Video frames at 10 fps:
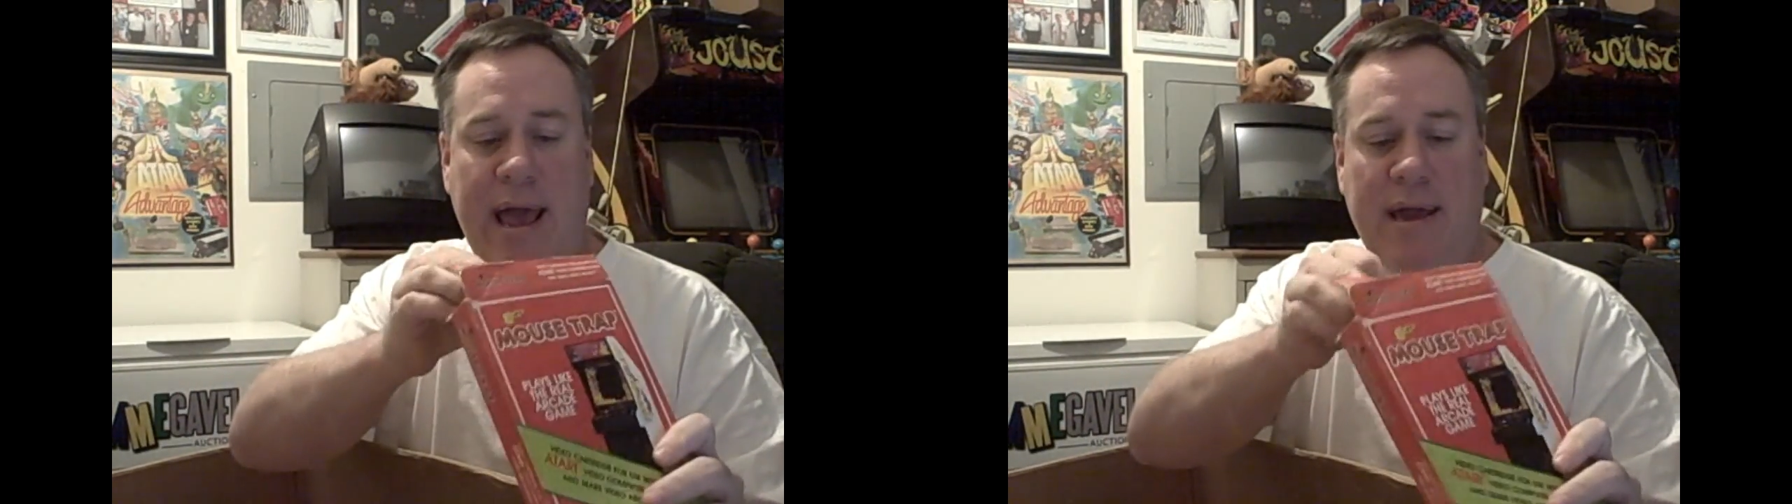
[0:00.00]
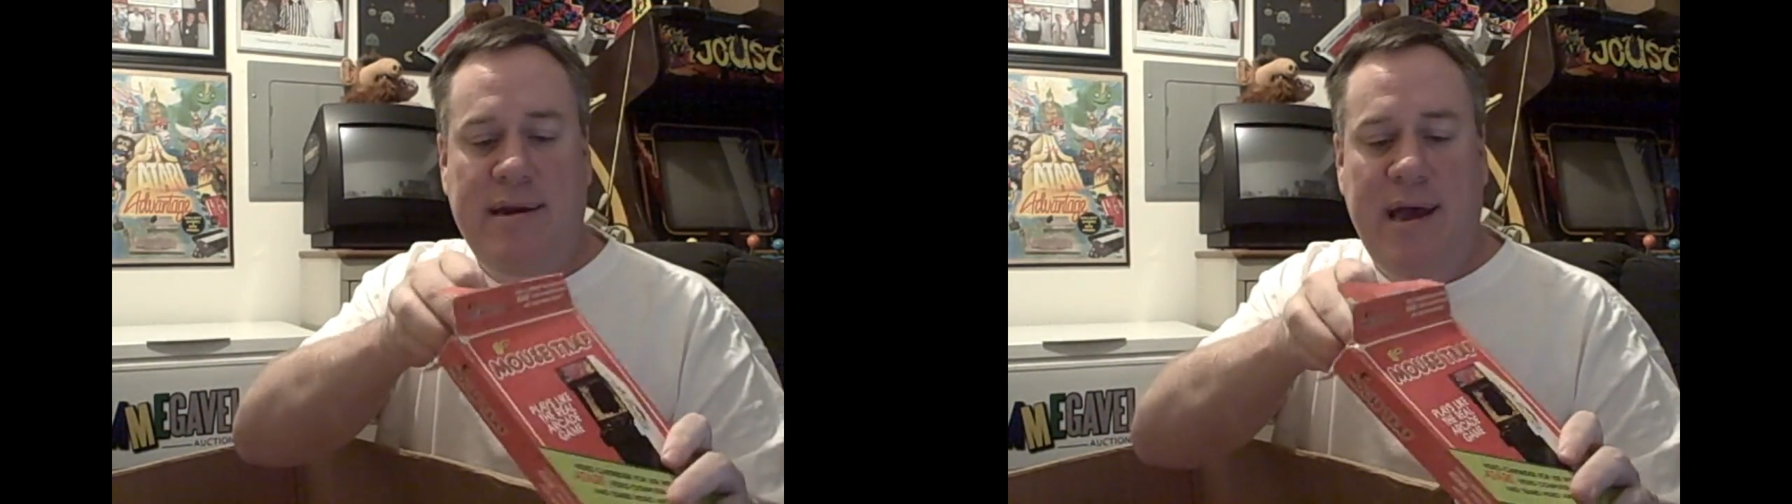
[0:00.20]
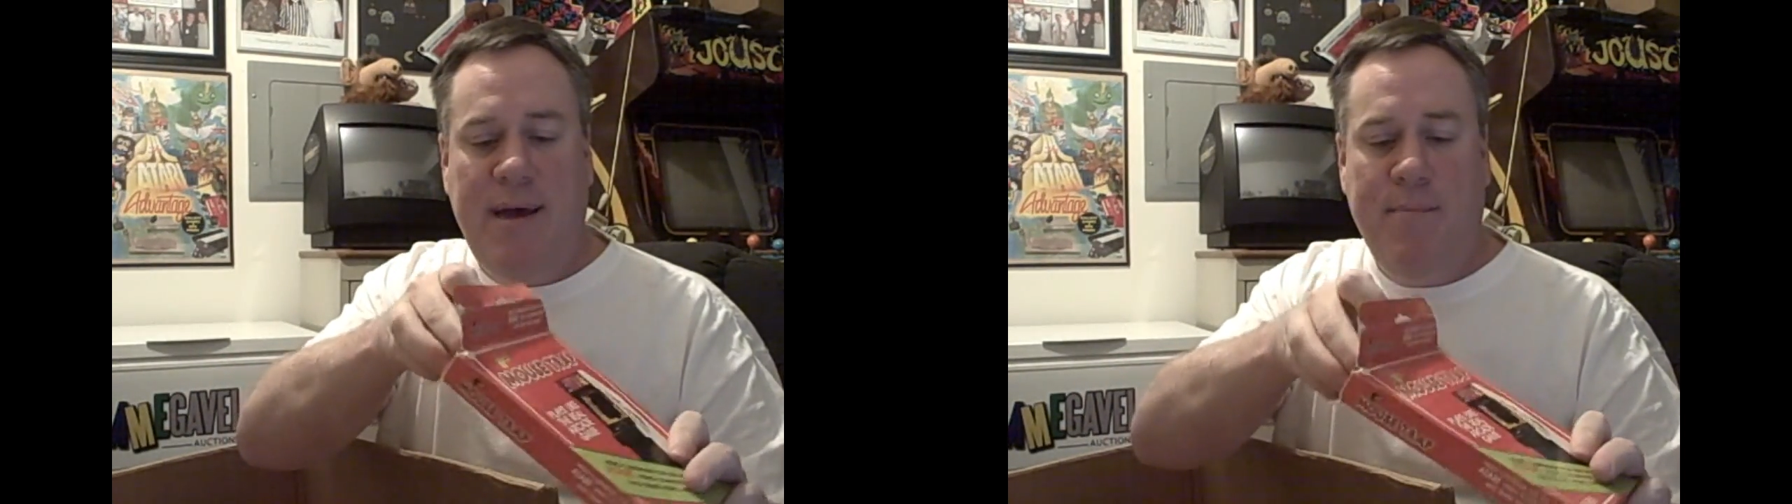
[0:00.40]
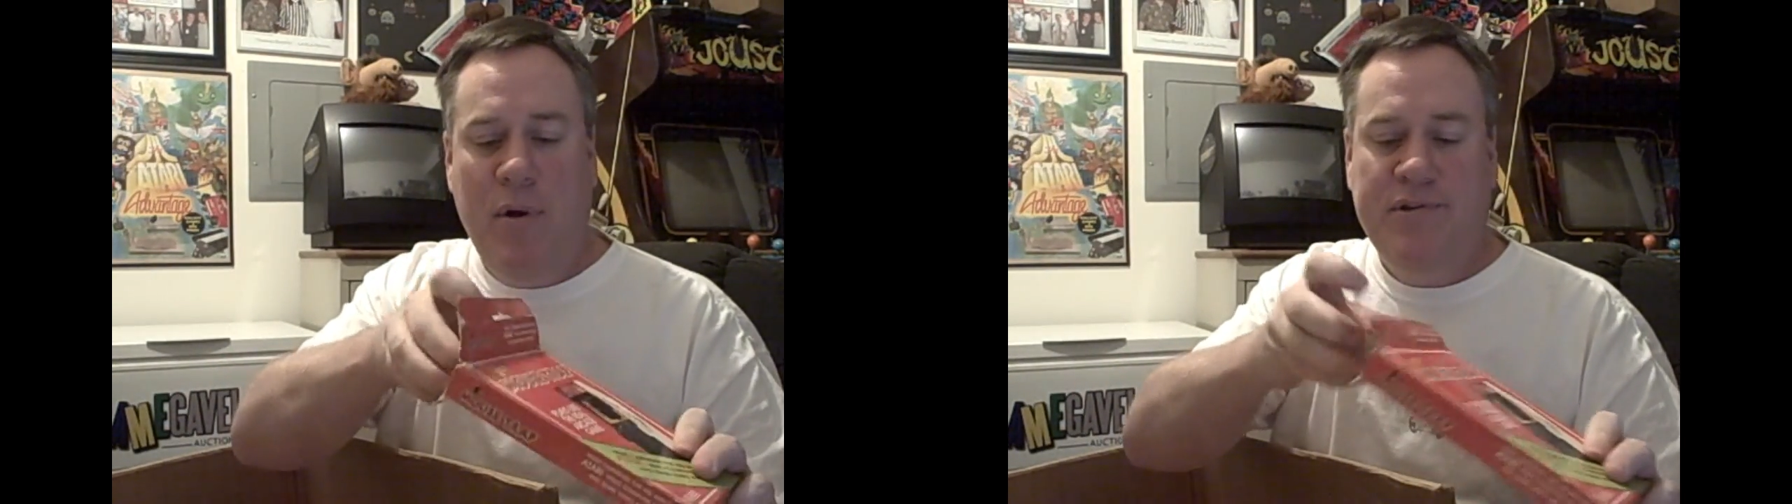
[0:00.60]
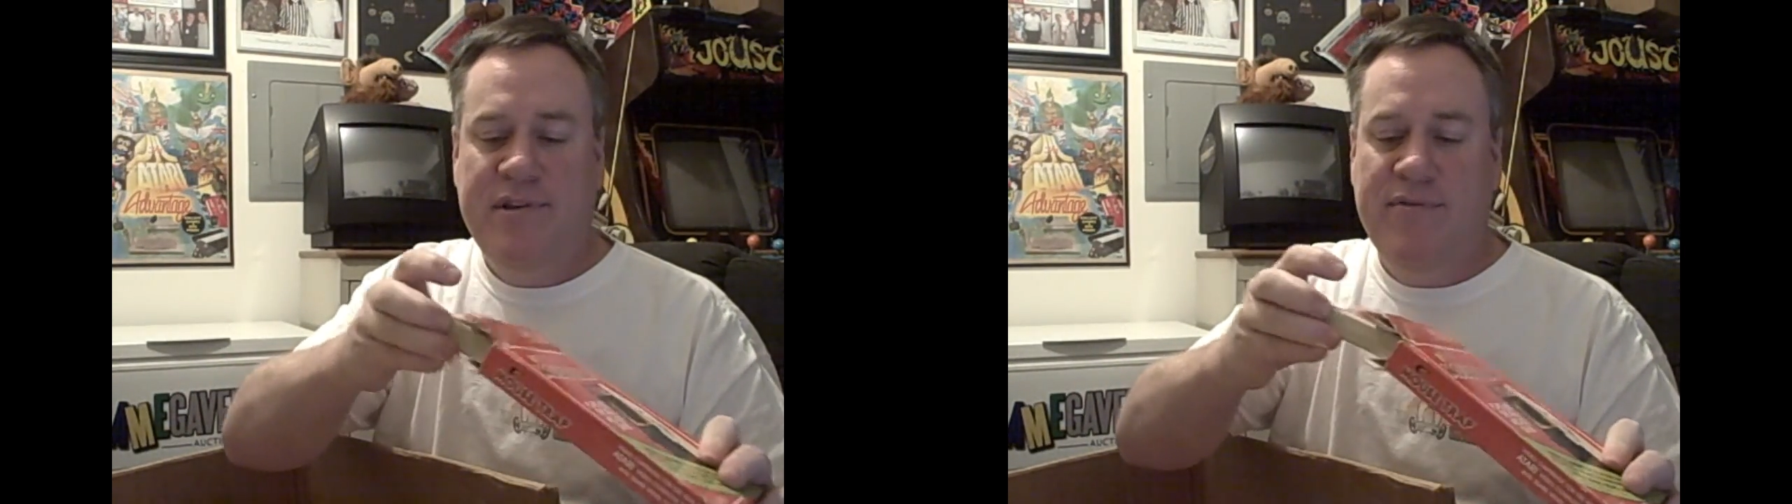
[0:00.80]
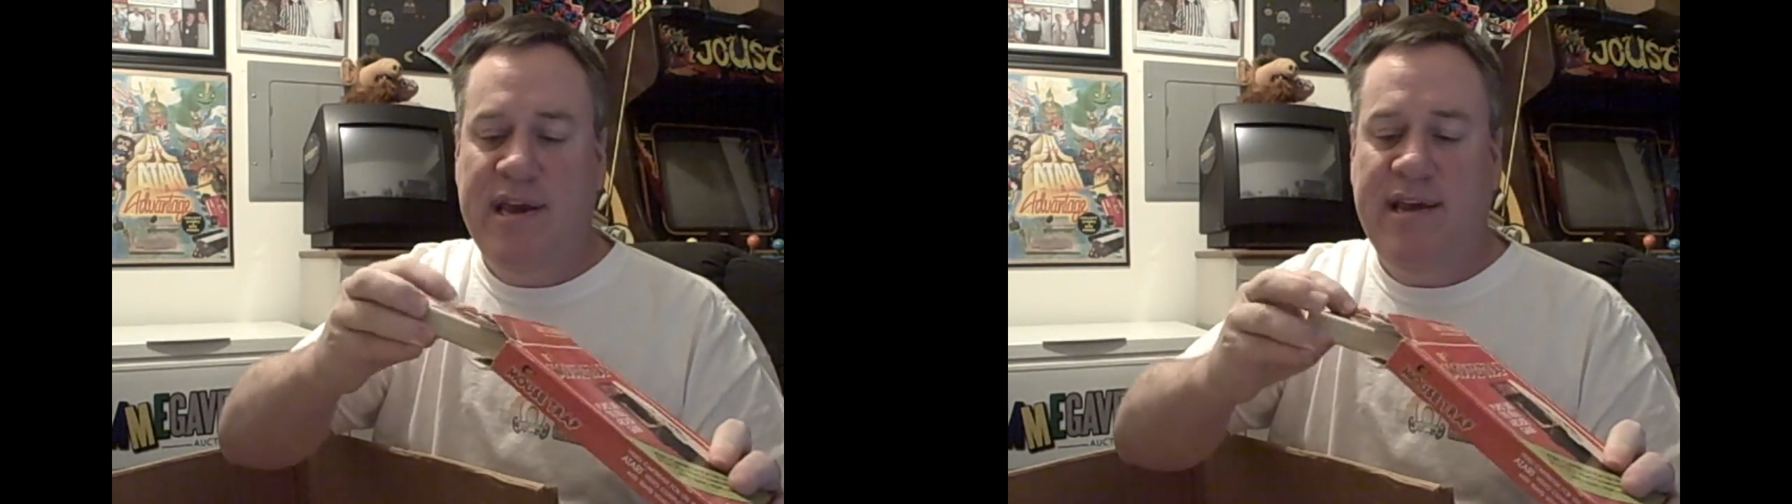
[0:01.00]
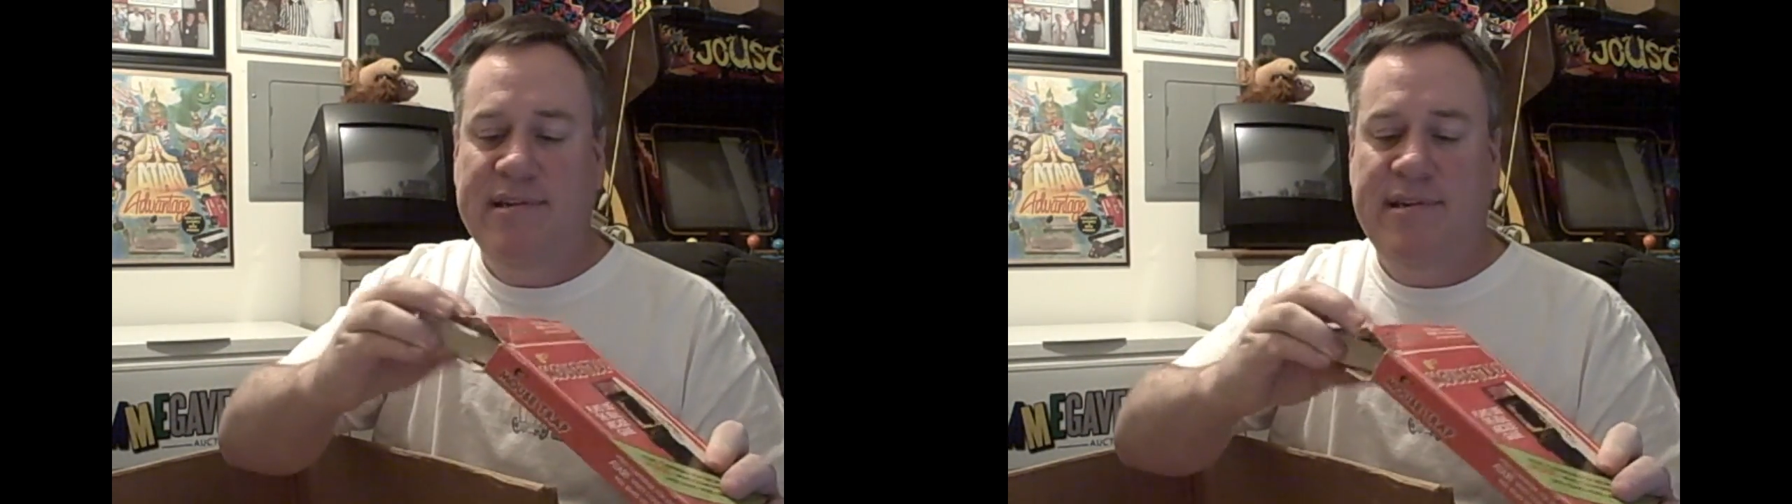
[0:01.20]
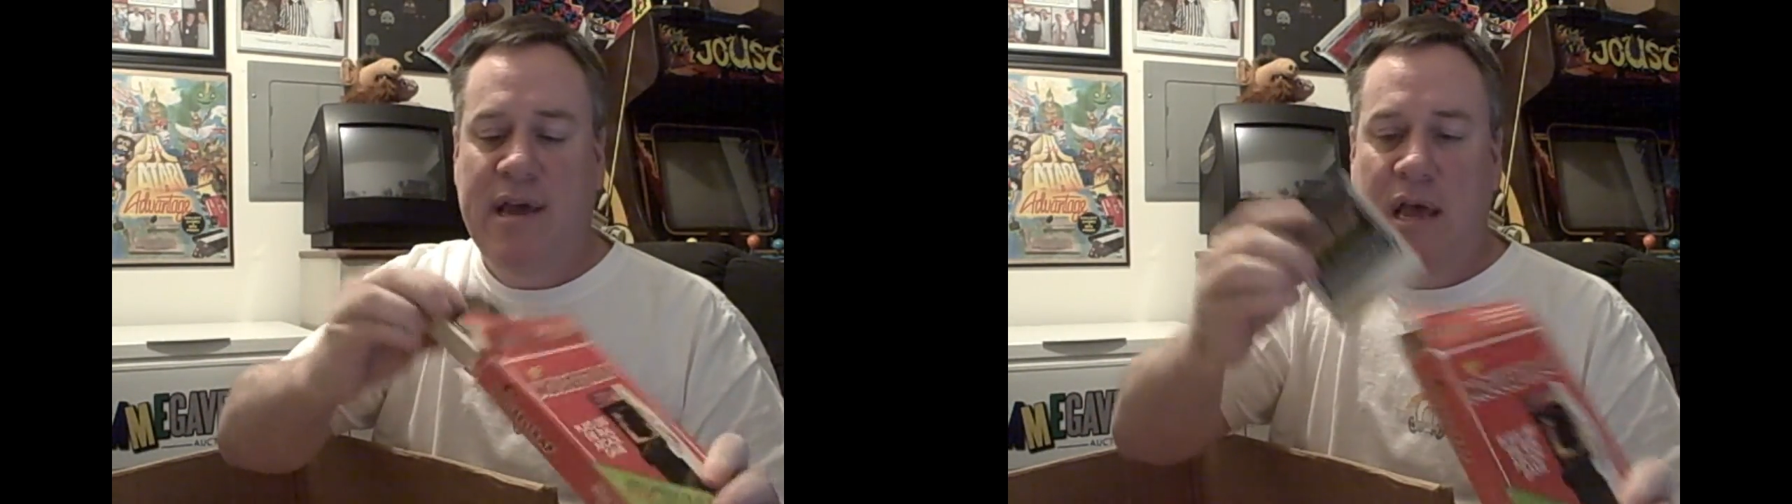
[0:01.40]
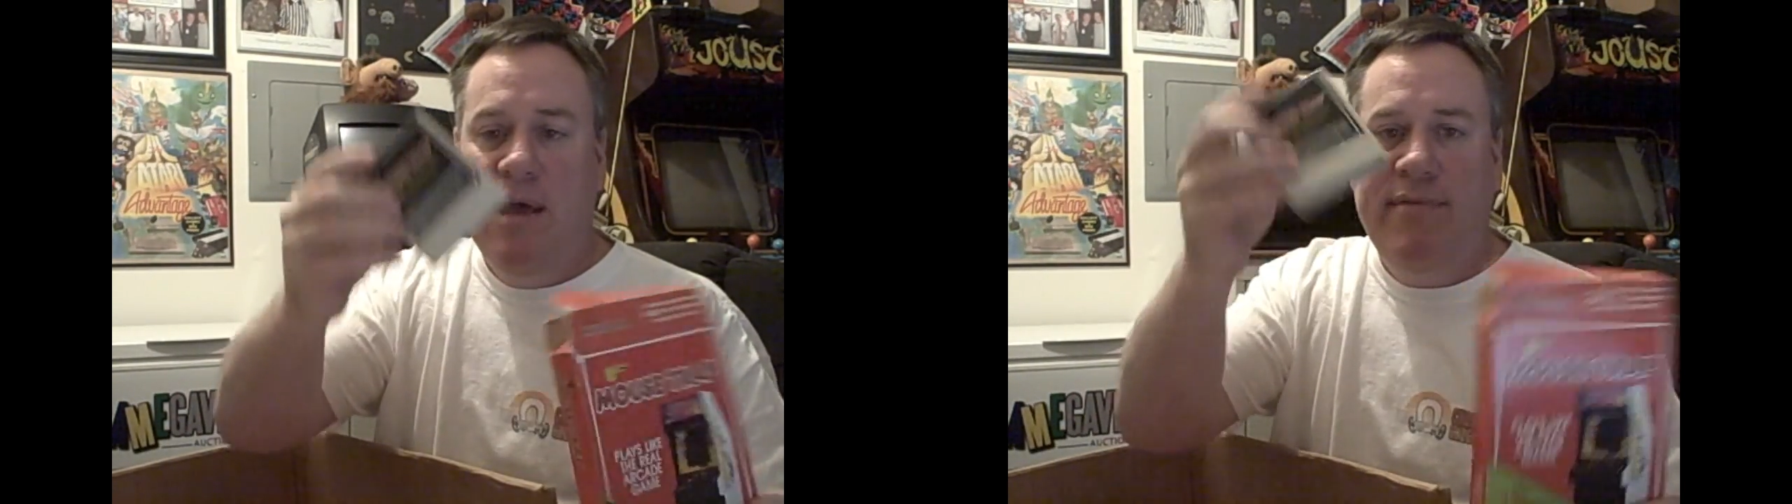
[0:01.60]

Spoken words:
and most of these,